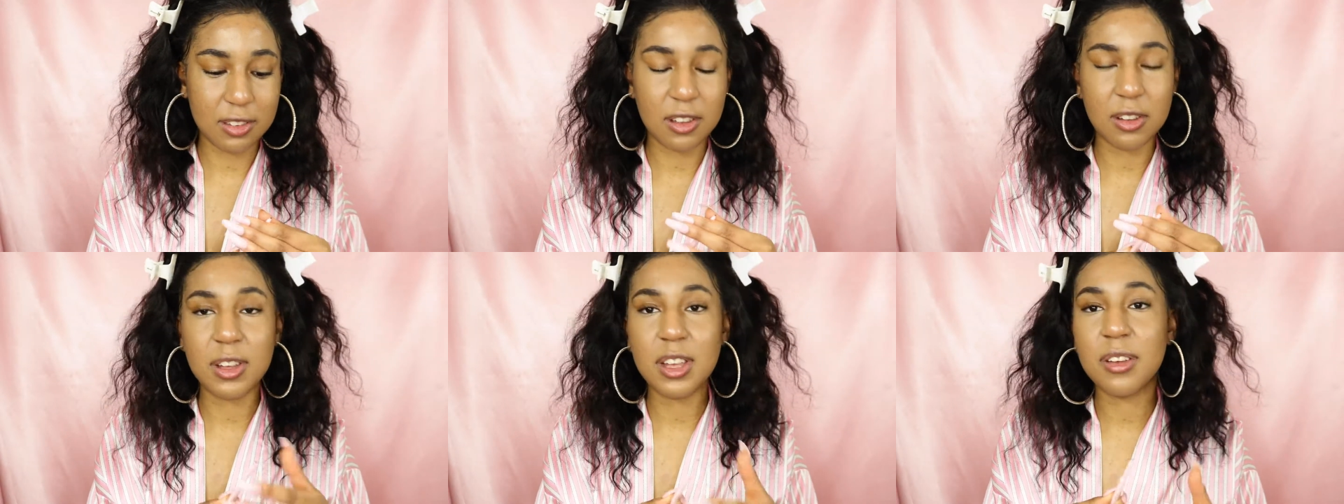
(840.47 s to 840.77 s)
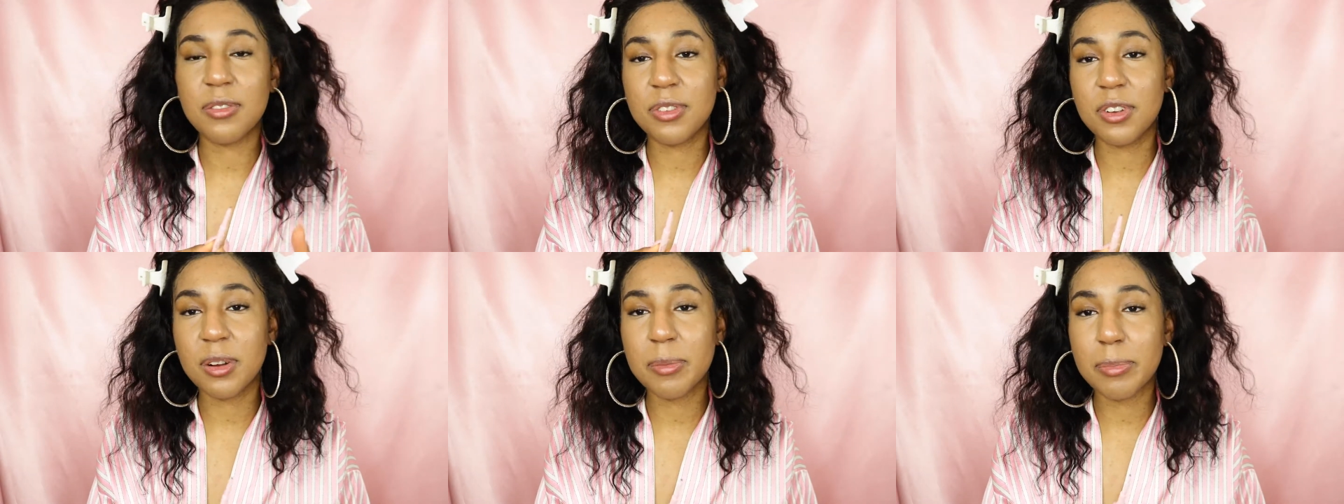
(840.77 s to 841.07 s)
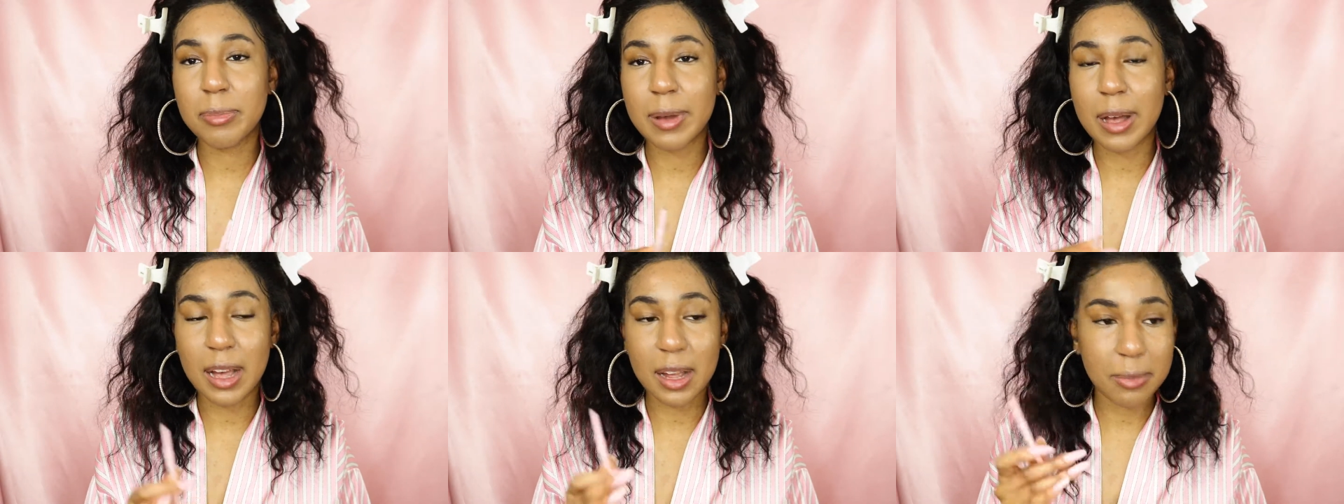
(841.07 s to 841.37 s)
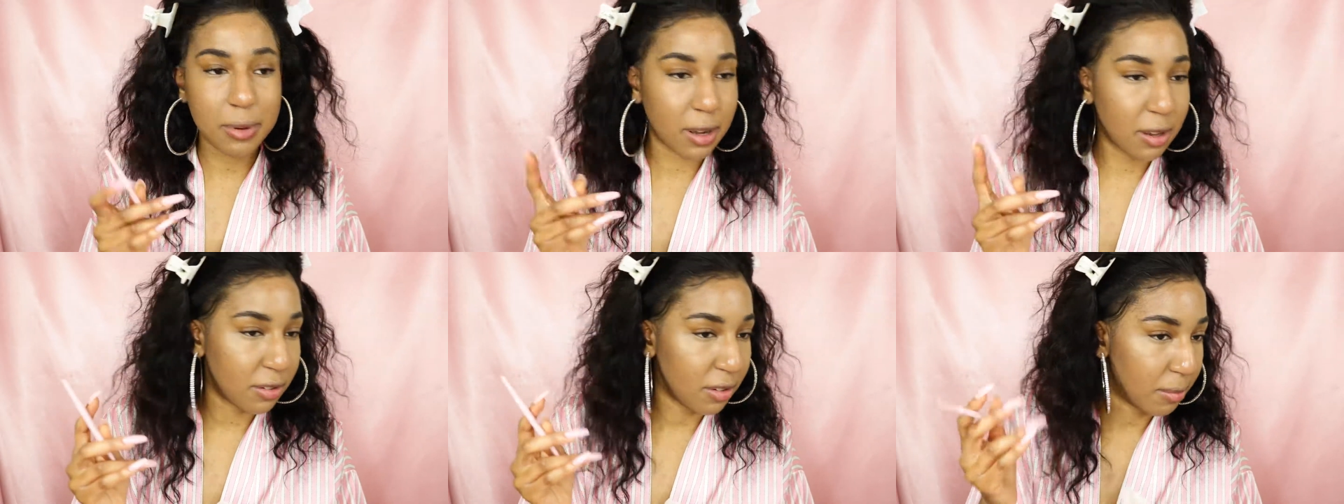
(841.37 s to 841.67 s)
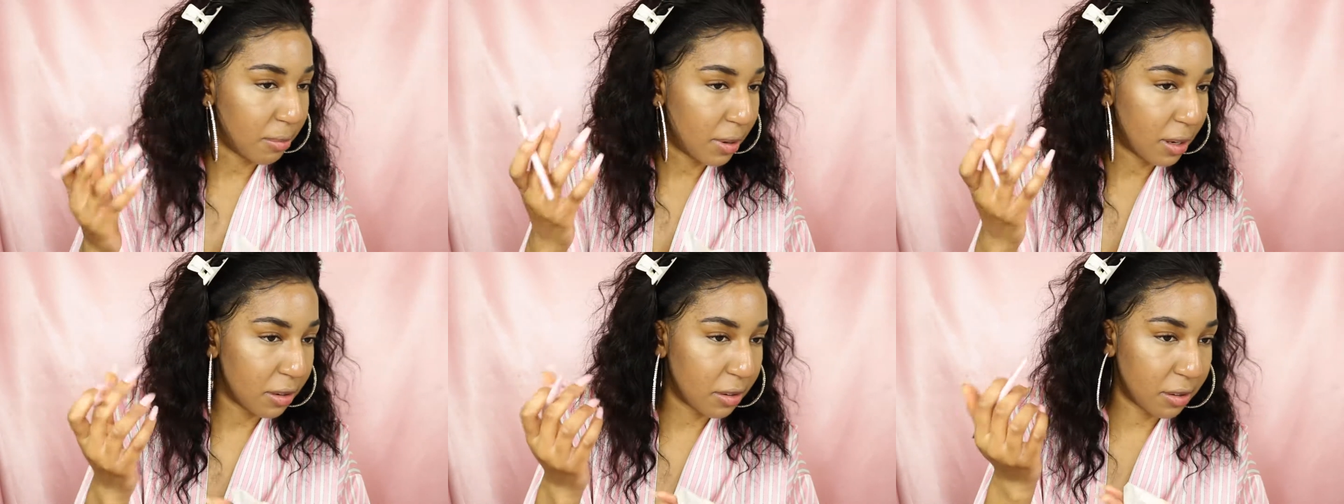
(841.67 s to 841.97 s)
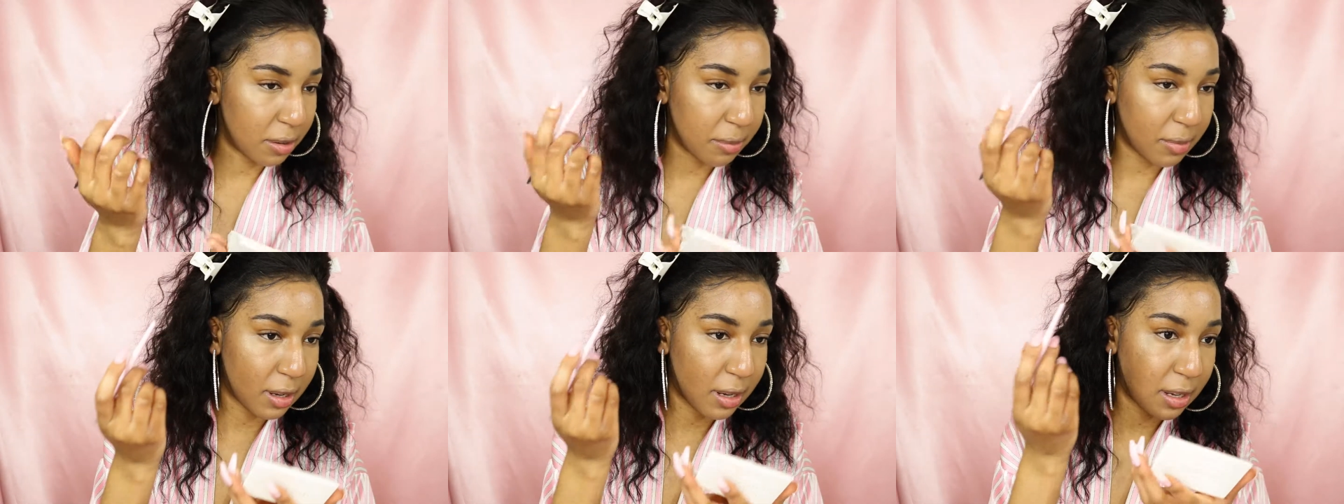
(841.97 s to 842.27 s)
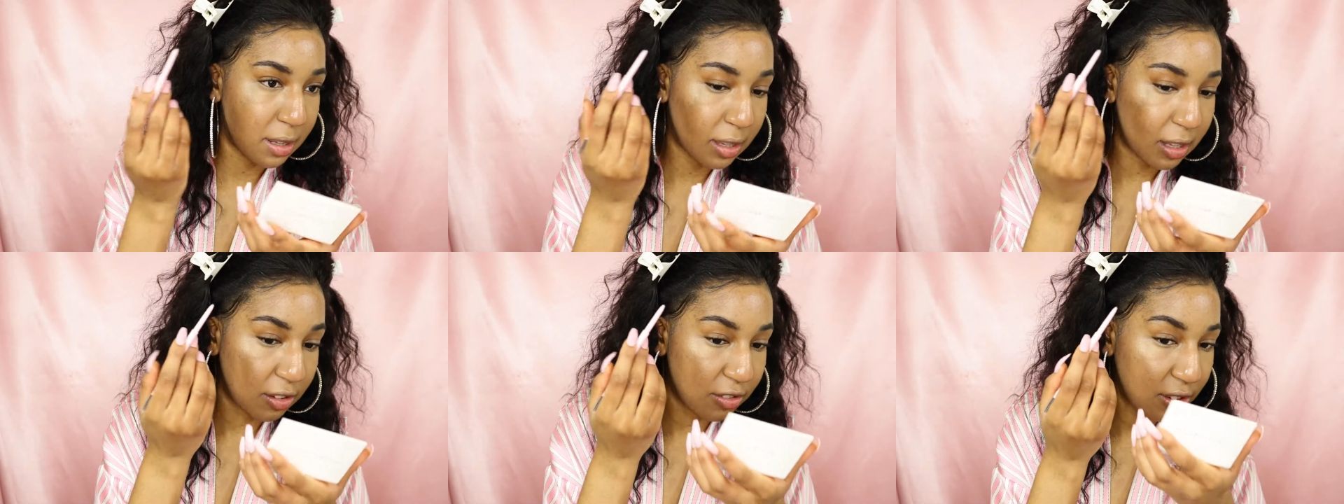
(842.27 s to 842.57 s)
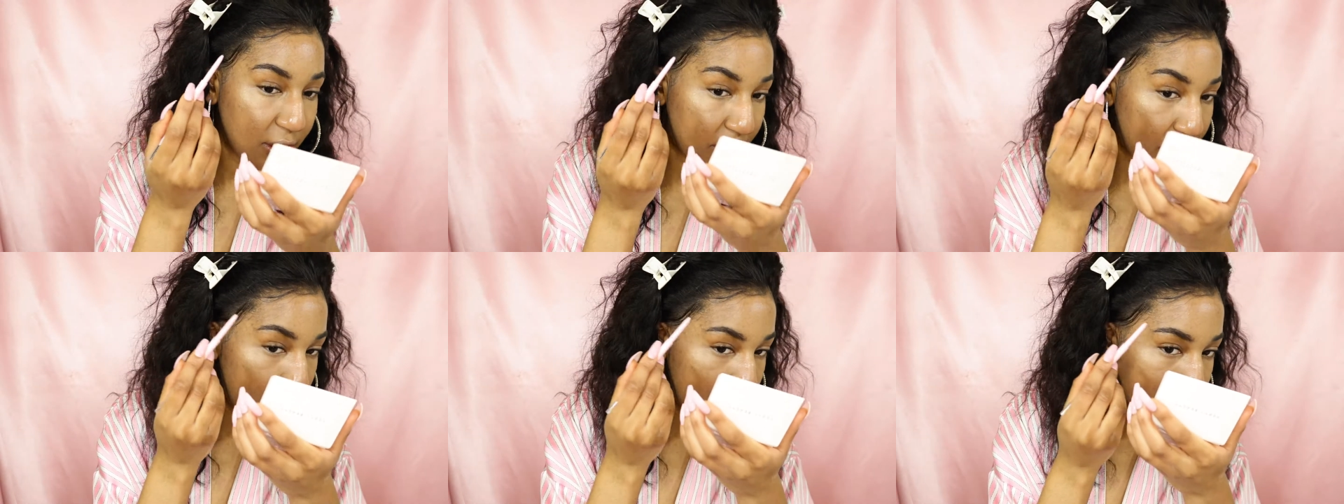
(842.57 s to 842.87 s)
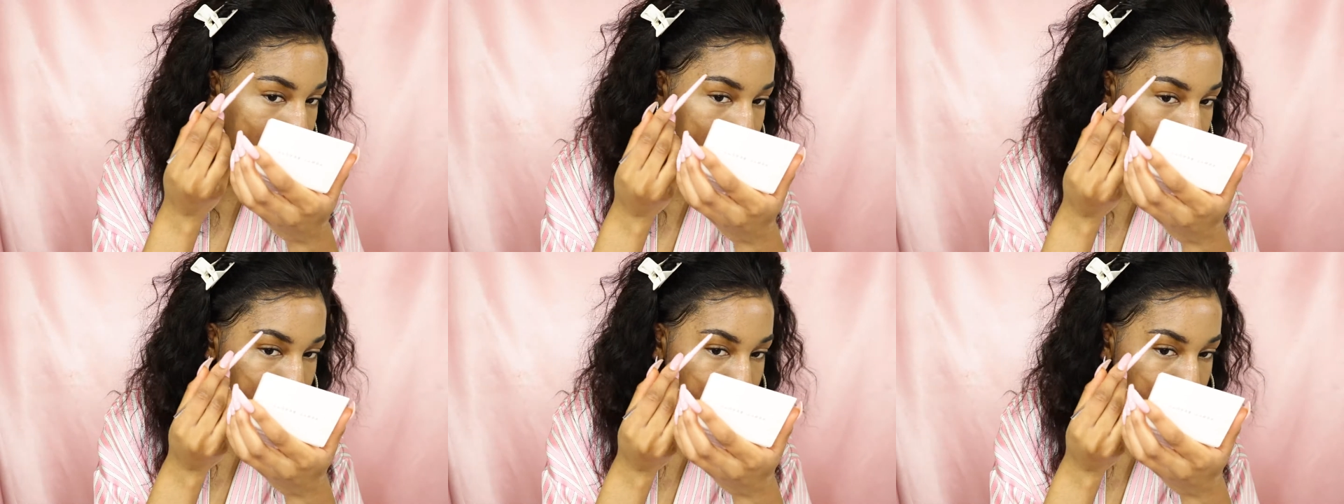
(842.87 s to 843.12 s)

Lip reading: so if your eyebrows are better than mine, then just leave it